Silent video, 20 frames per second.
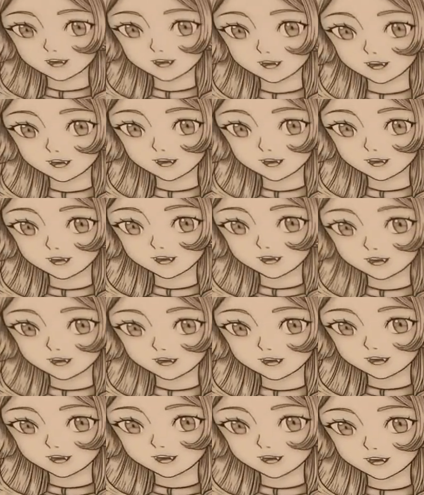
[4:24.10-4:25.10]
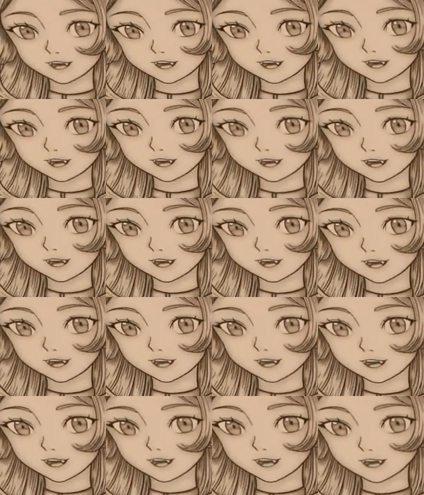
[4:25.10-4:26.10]

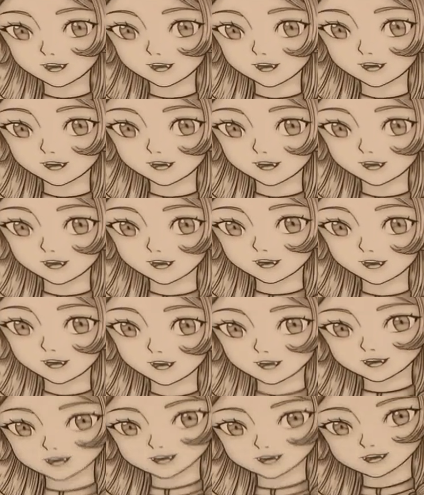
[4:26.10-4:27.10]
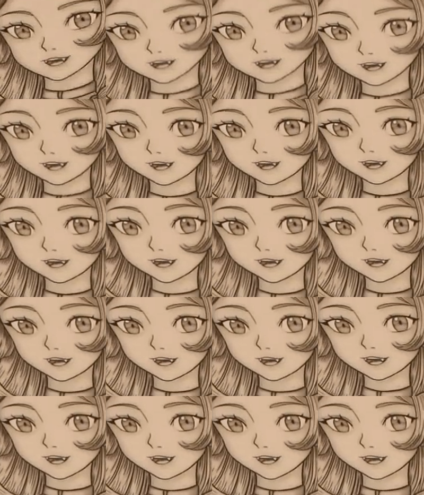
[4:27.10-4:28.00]
Nobody speaks.